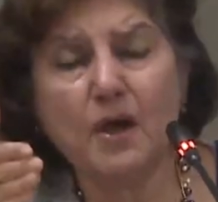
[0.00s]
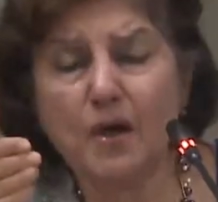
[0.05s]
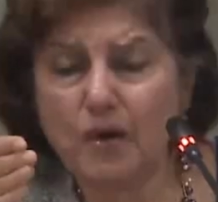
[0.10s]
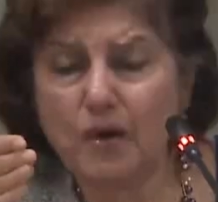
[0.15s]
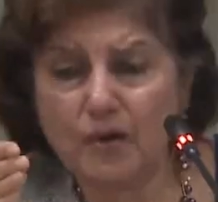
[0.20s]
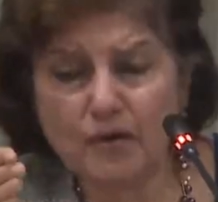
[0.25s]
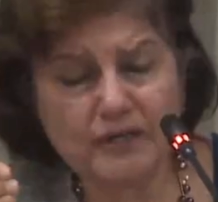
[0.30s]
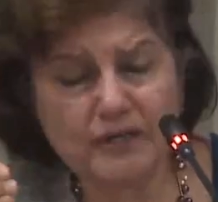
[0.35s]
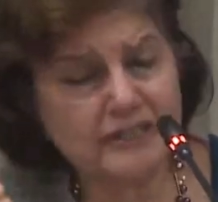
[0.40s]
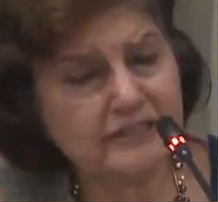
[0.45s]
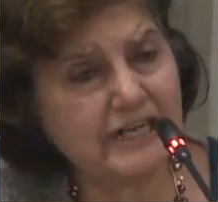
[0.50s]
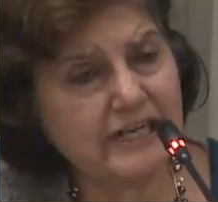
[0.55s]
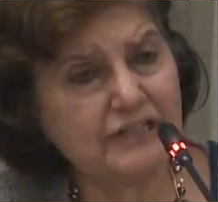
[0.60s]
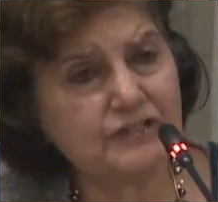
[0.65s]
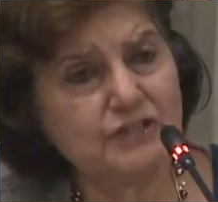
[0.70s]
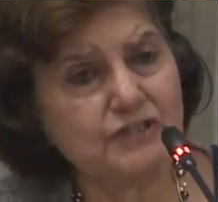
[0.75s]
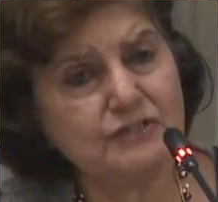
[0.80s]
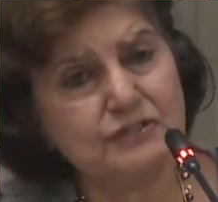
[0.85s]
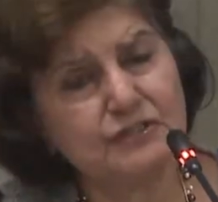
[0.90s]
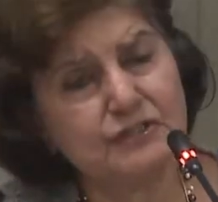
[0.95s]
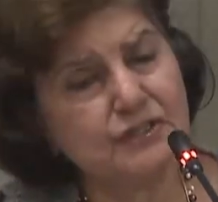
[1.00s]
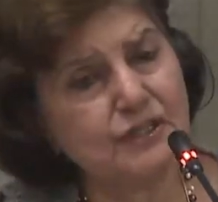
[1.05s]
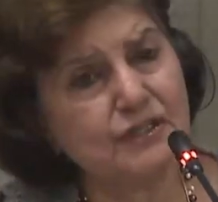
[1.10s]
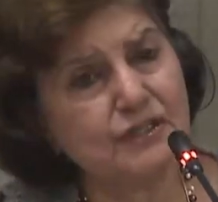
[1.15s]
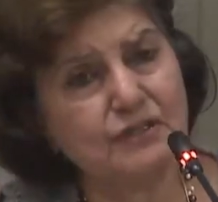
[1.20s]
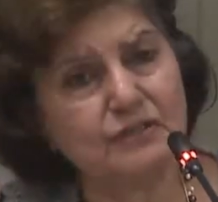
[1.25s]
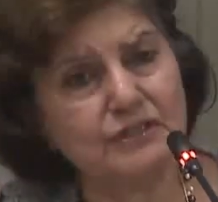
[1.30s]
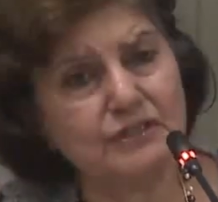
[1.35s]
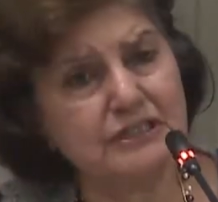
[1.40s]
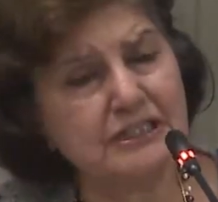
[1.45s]
or a national
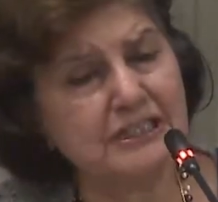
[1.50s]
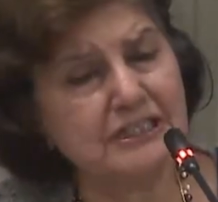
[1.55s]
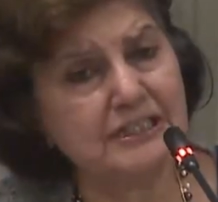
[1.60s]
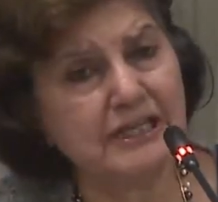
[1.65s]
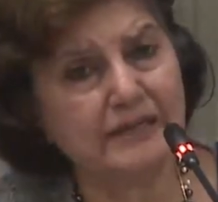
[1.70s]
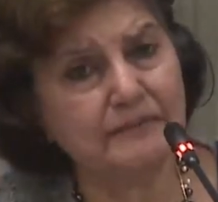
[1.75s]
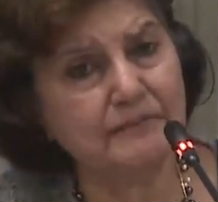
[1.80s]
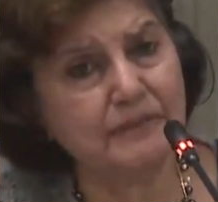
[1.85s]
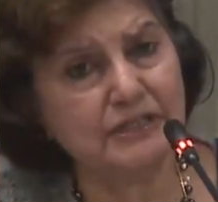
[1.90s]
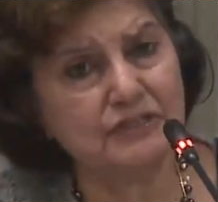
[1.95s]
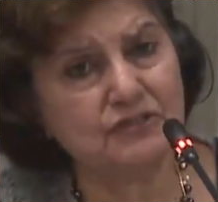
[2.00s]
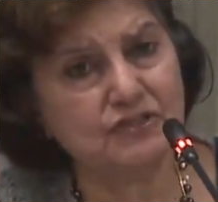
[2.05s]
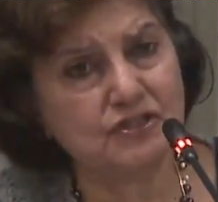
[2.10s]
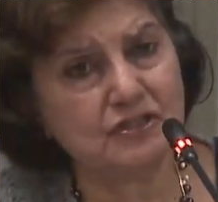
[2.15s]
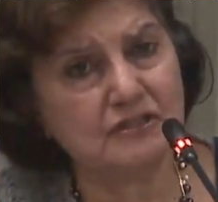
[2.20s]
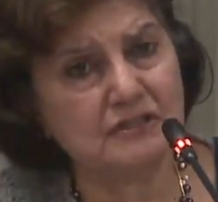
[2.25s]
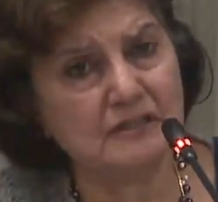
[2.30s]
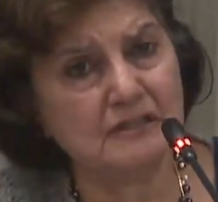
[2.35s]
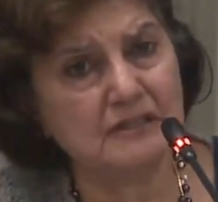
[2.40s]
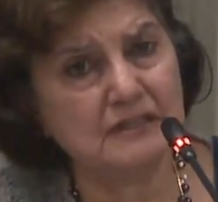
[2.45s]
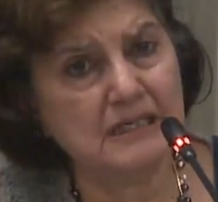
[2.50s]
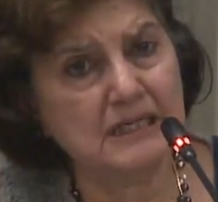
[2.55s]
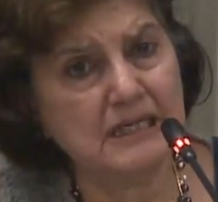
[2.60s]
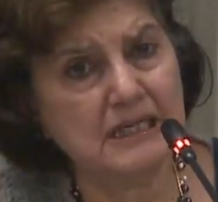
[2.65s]
security dimension.